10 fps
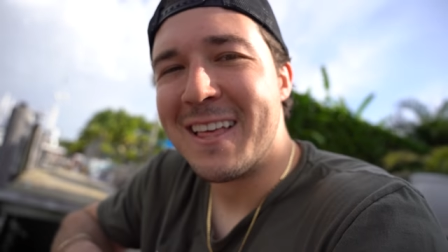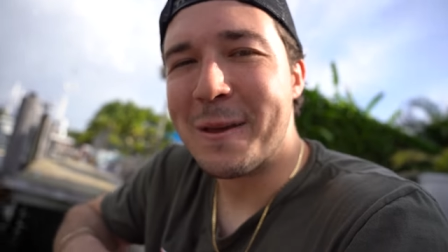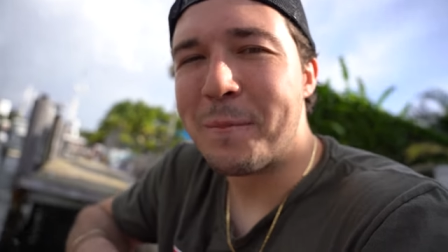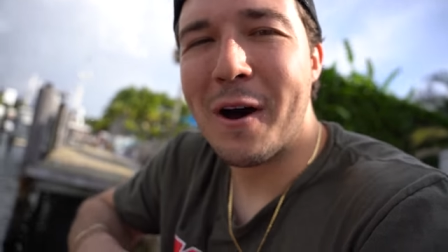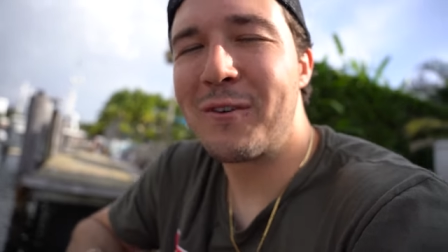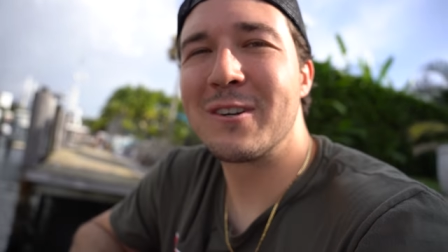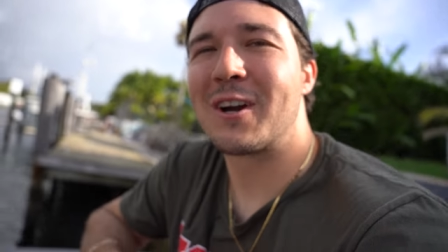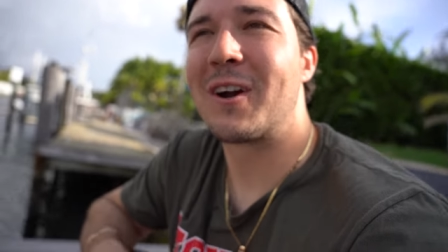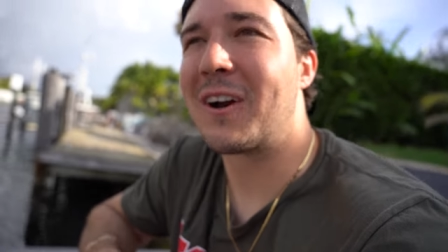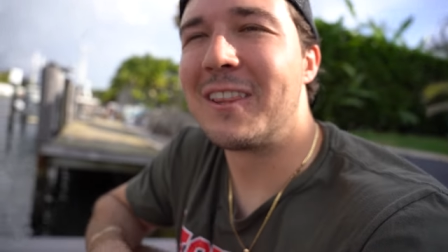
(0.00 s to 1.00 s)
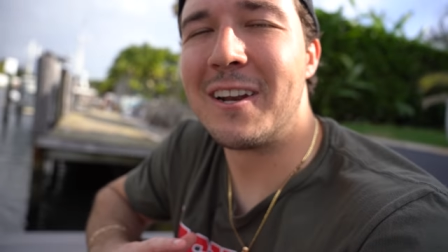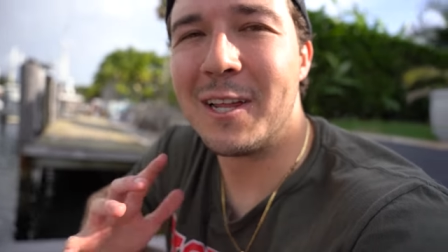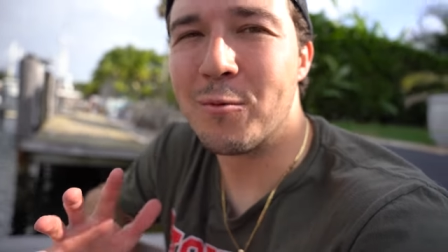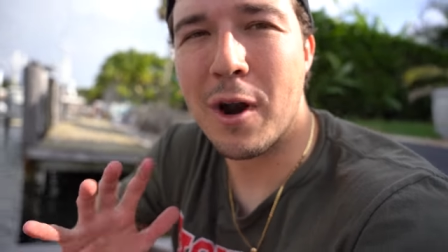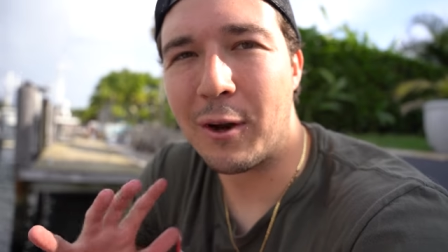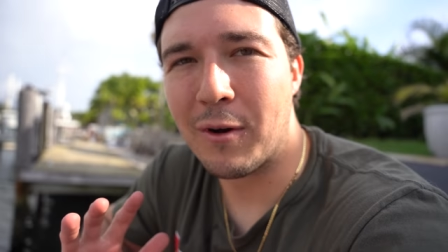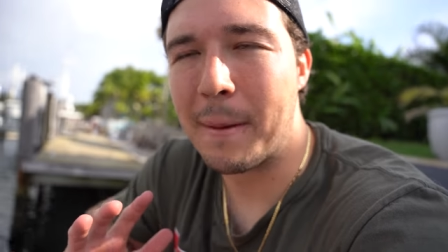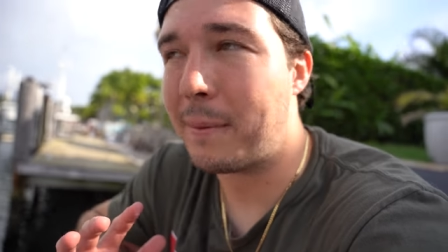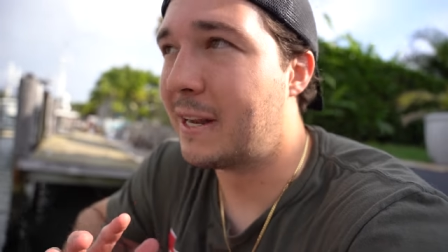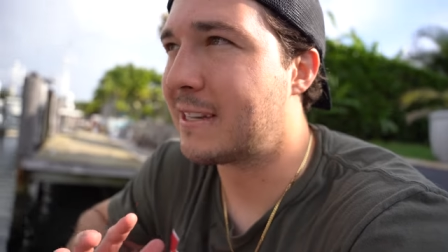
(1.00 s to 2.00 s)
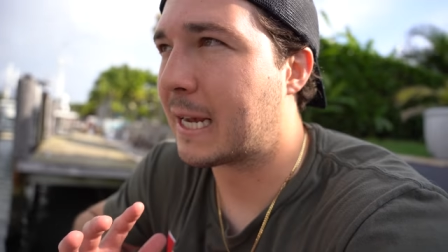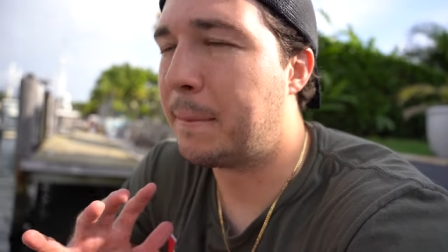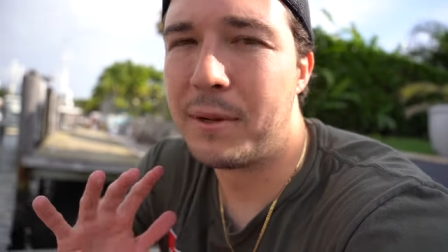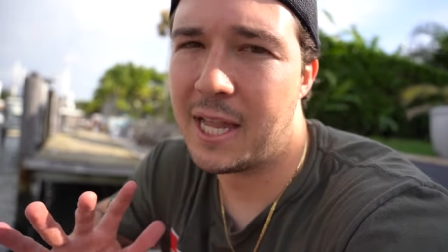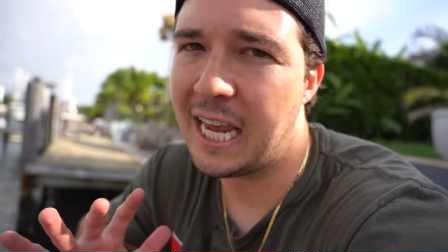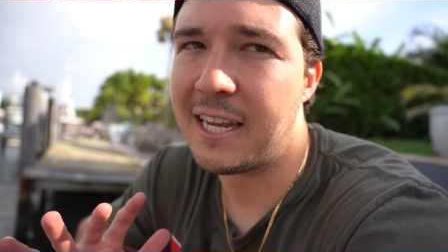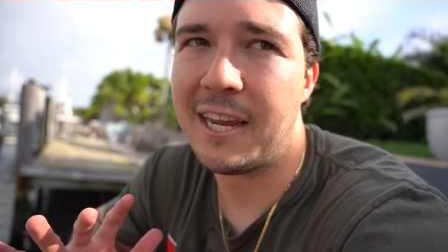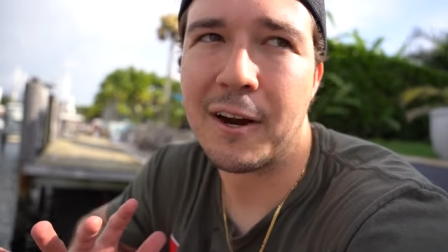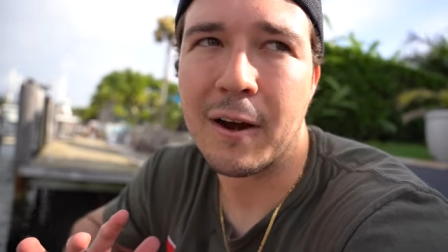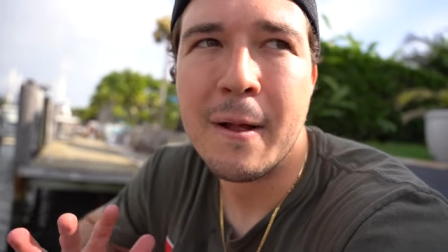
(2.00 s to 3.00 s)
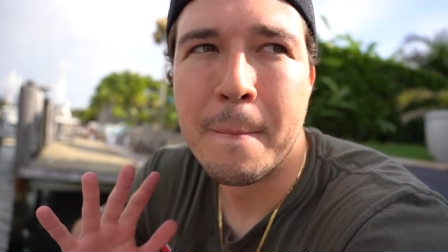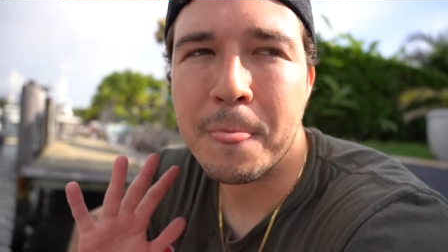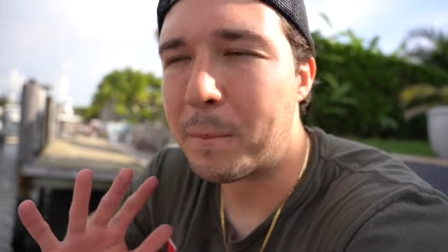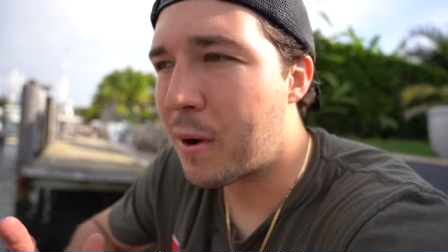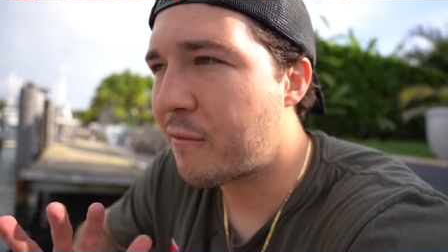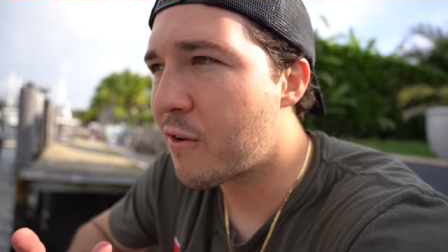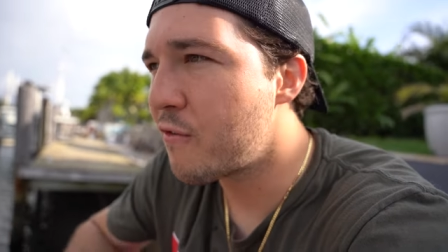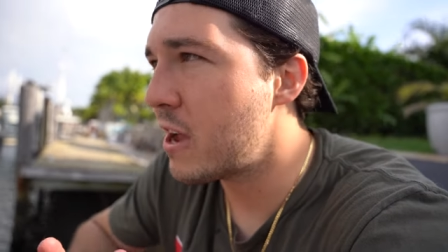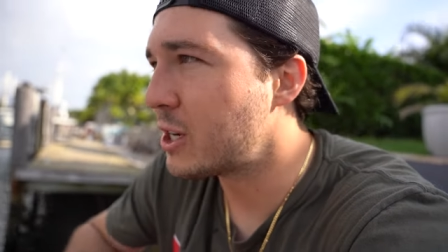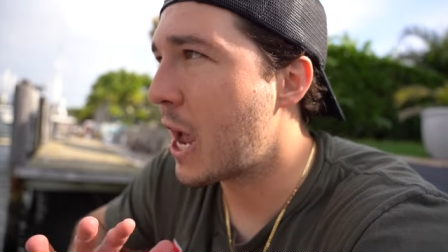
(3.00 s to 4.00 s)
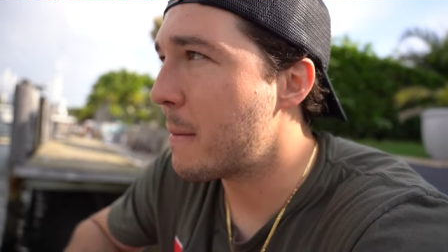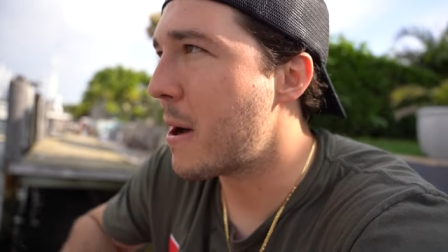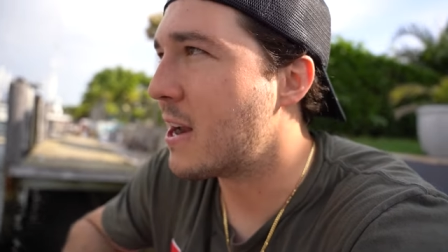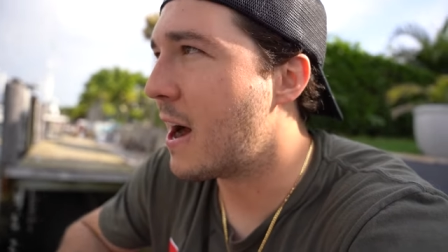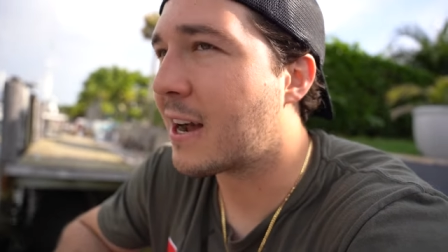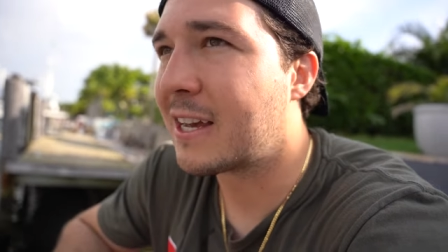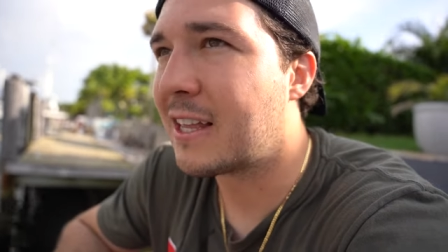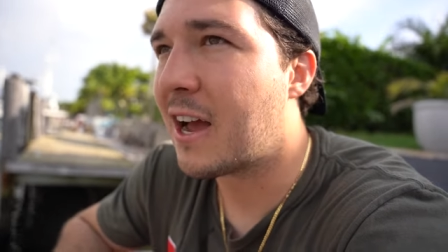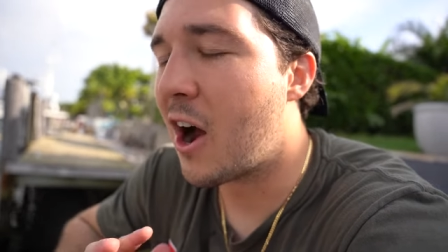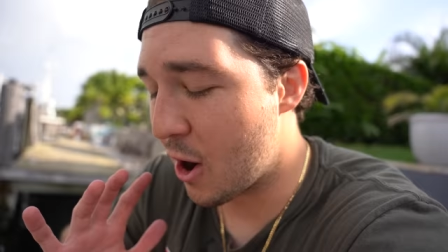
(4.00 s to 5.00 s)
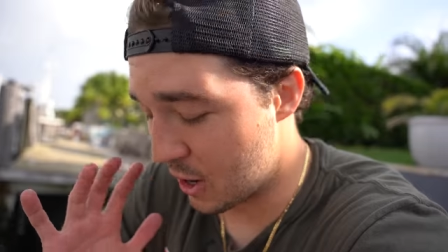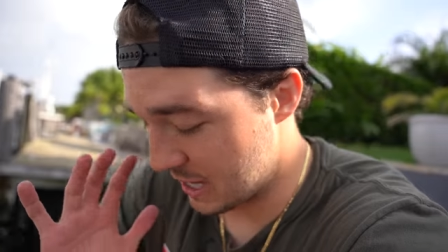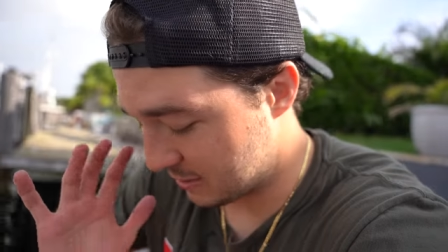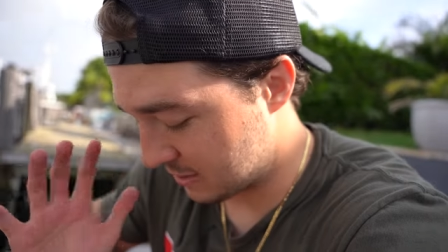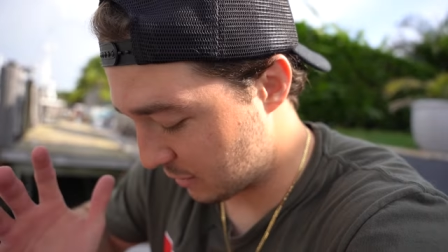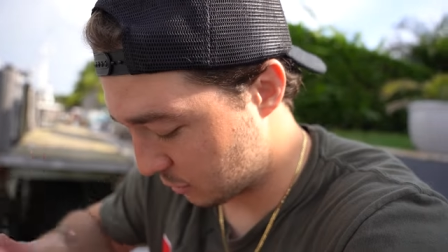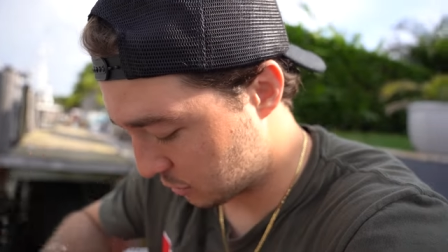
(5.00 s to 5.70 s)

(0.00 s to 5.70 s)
The puffers are literally running rampant. It's like a plague here. The puffer fish at my dock are insane.